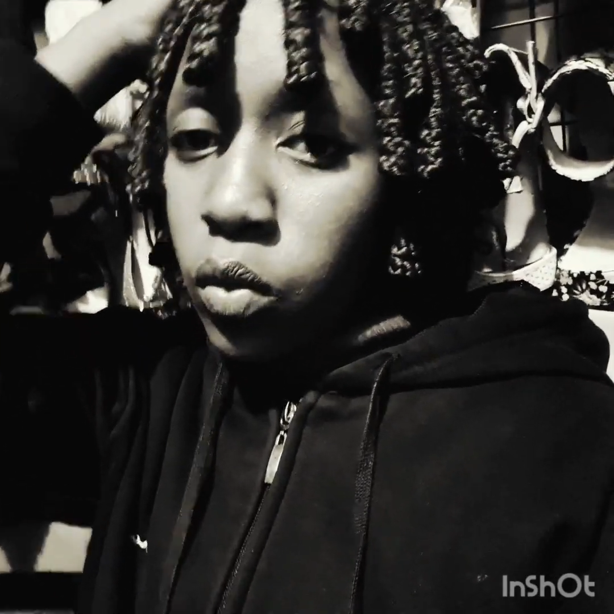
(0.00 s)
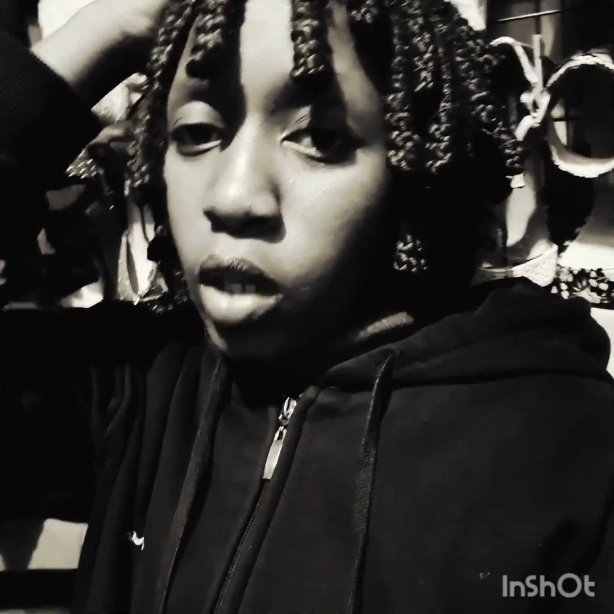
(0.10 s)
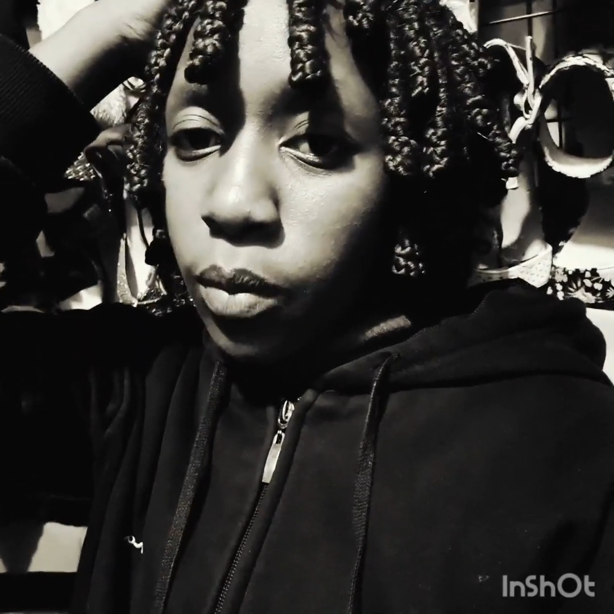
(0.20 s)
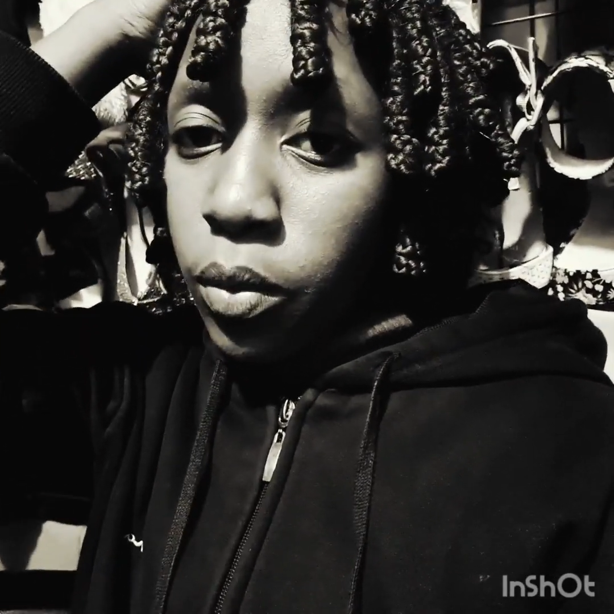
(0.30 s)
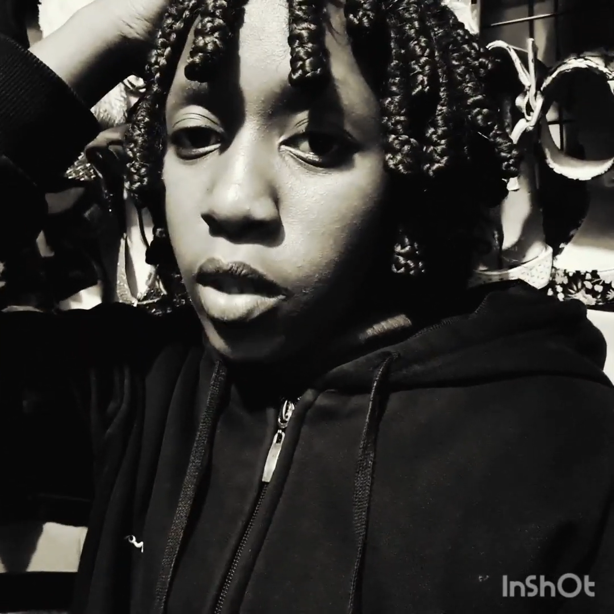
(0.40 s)

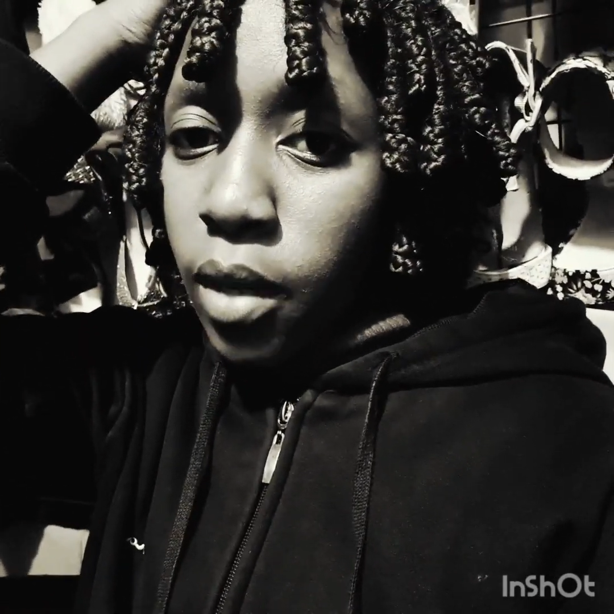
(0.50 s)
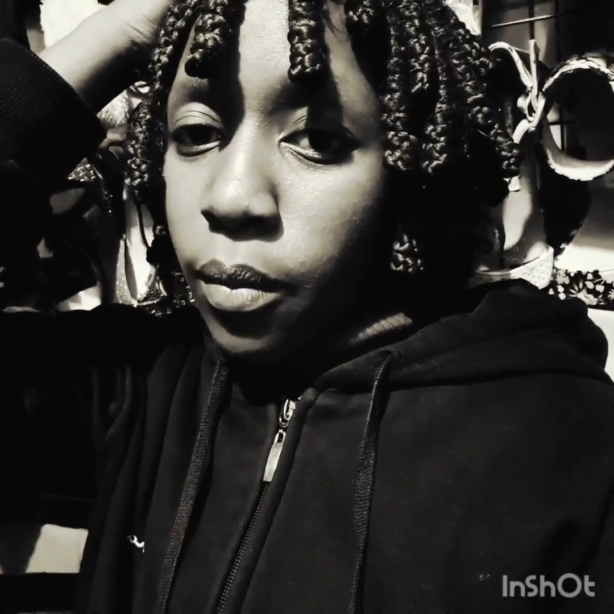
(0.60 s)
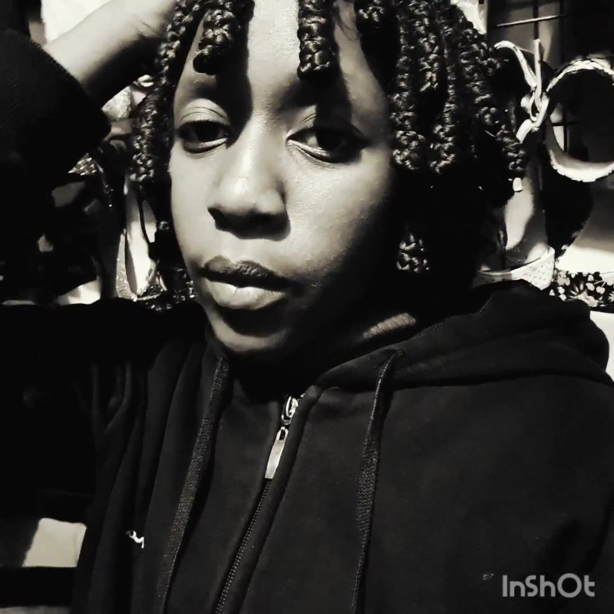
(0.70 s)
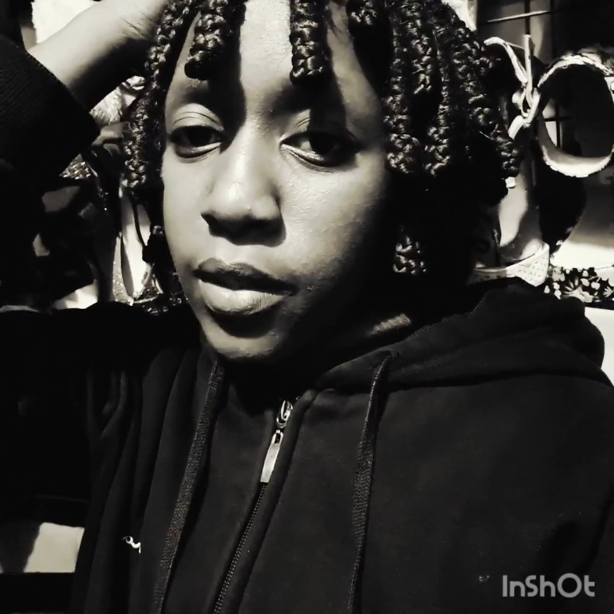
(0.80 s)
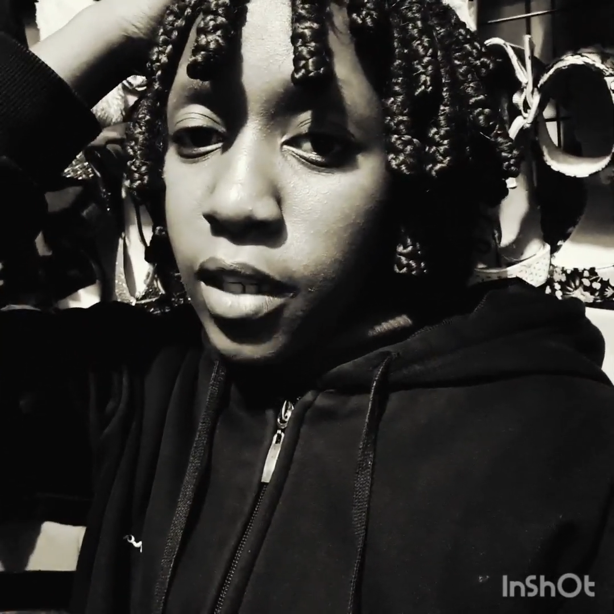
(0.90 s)
and put them
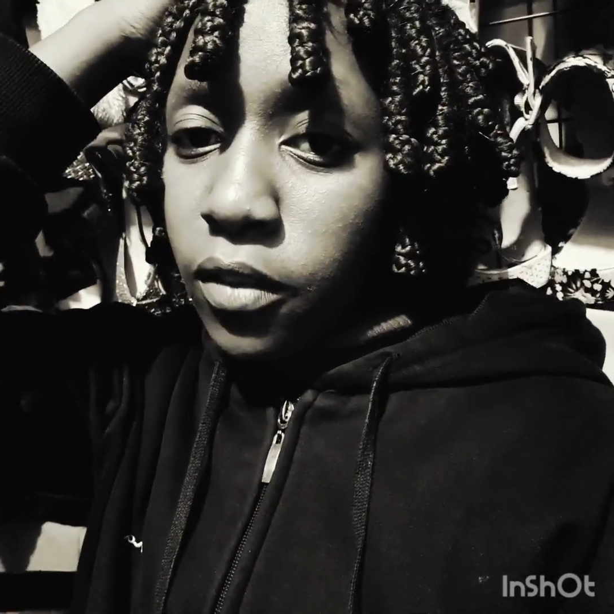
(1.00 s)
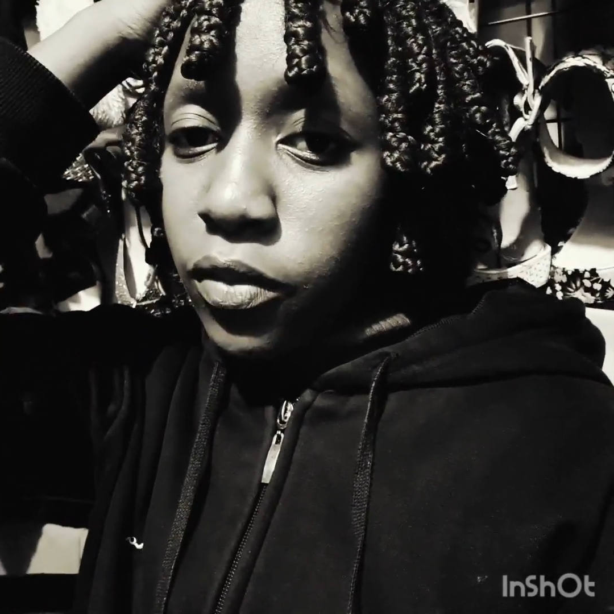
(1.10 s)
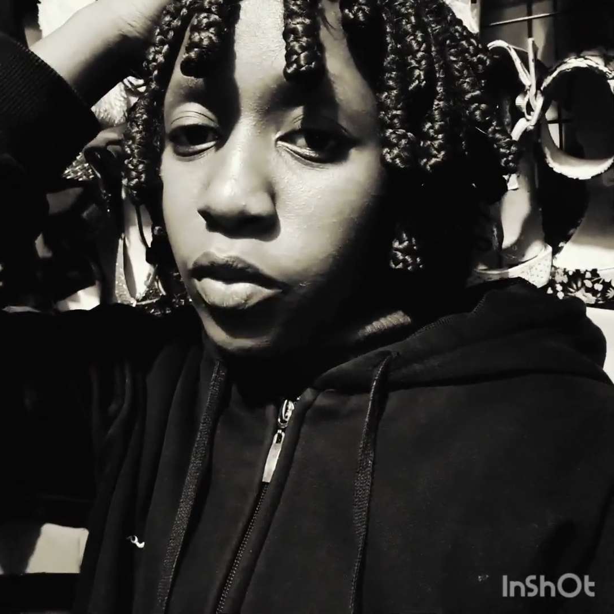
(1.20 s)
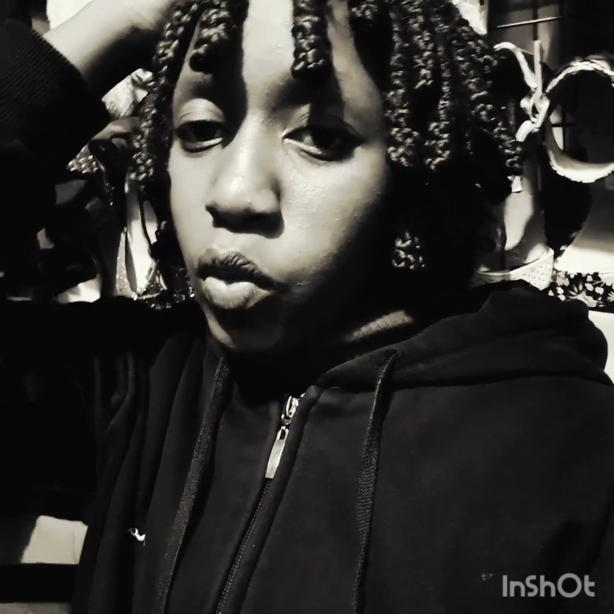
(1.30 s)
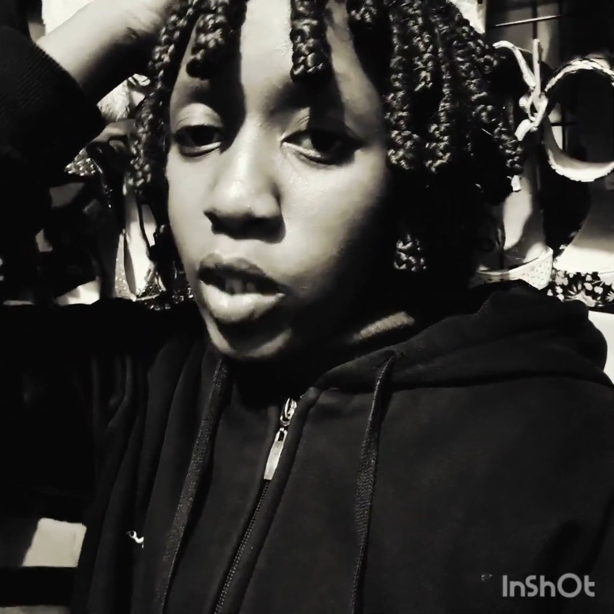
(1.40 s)
outside
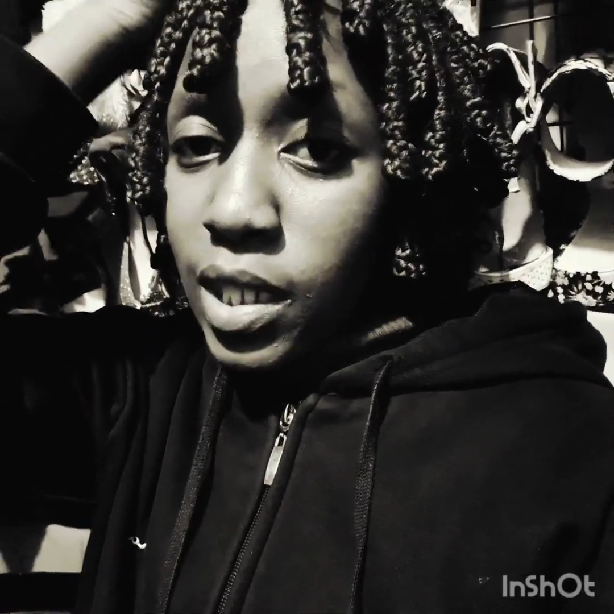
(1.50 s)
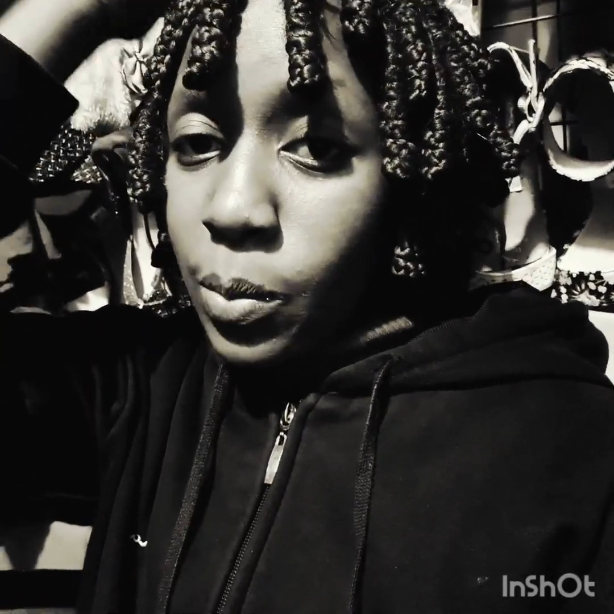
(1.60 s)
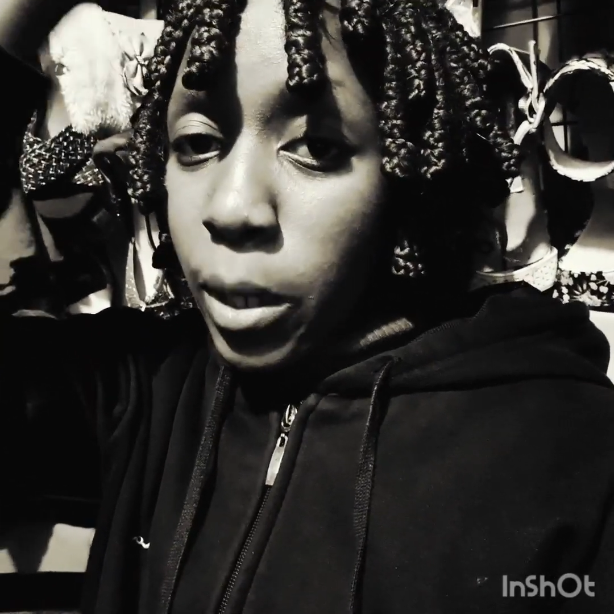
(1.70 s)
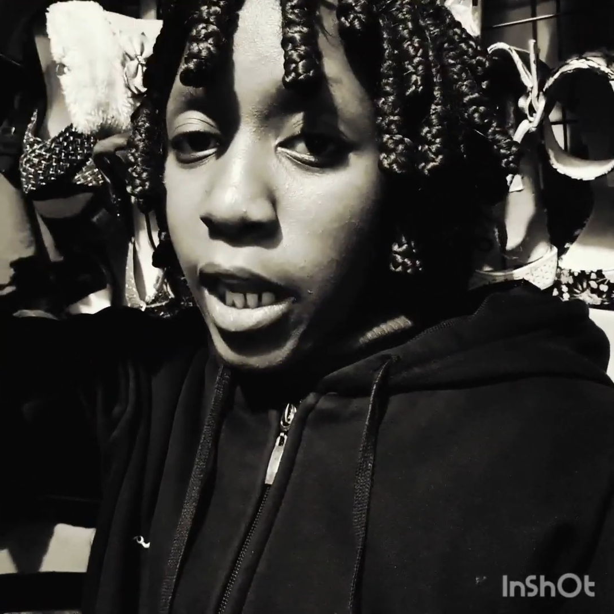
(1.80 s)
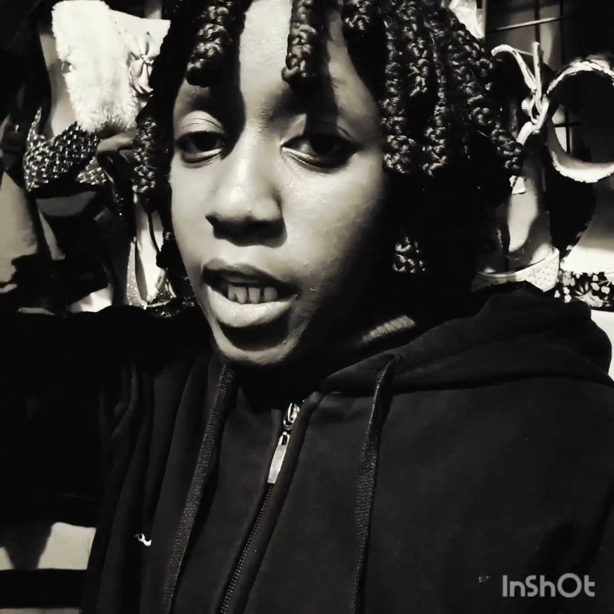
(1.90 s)
to
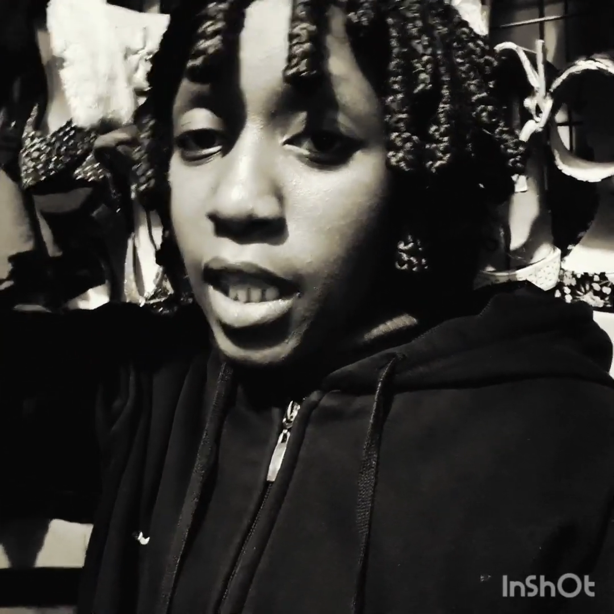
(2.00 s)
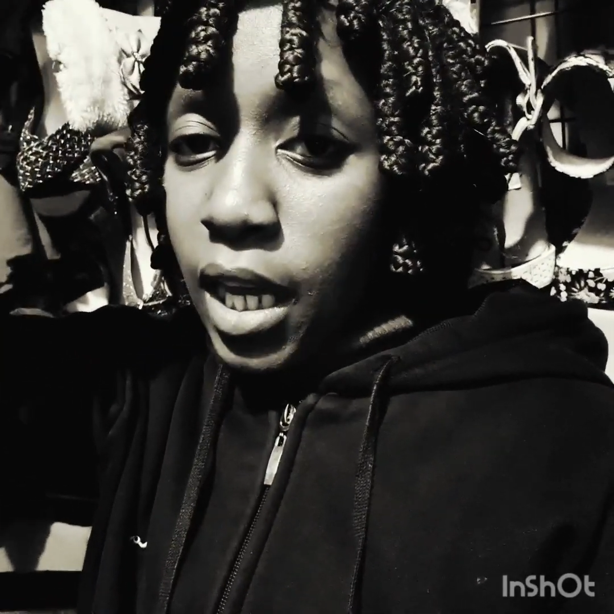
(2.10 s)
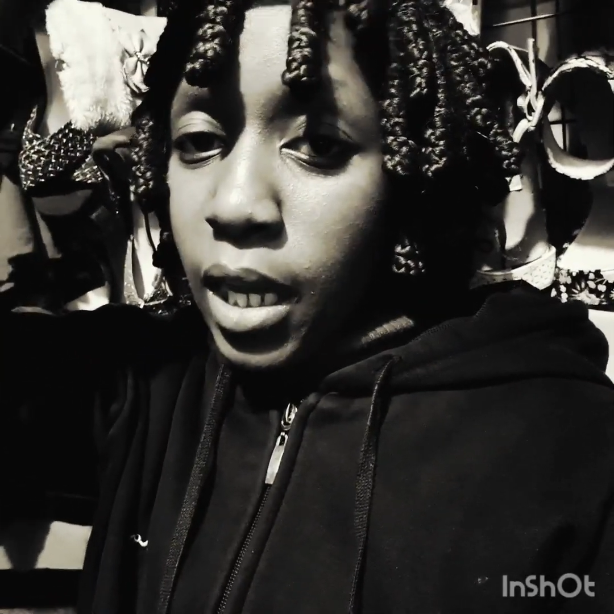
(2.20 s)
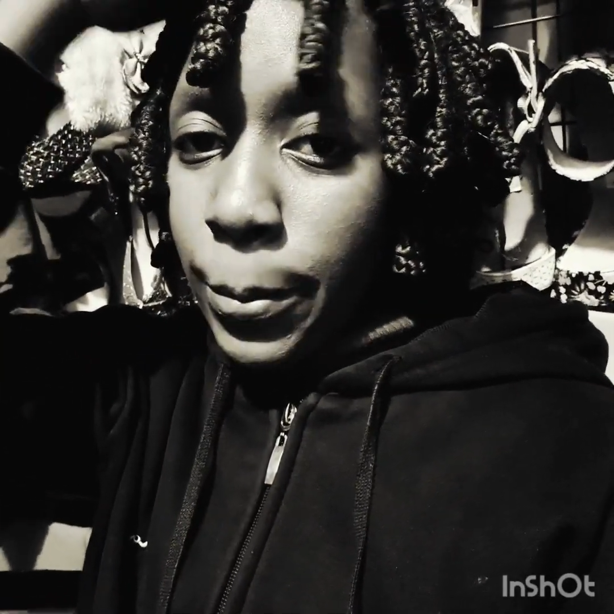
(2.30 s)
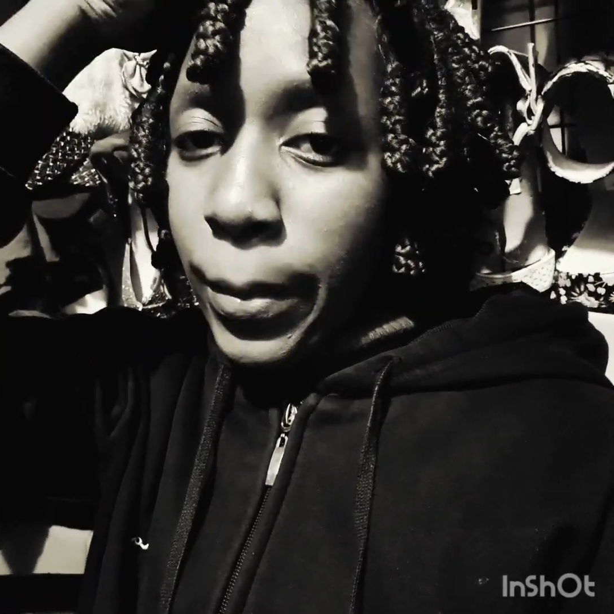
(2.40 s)
display
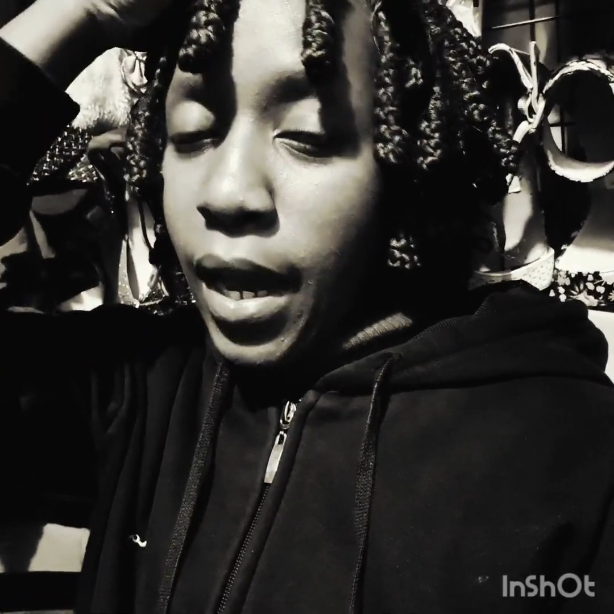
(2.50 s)
them.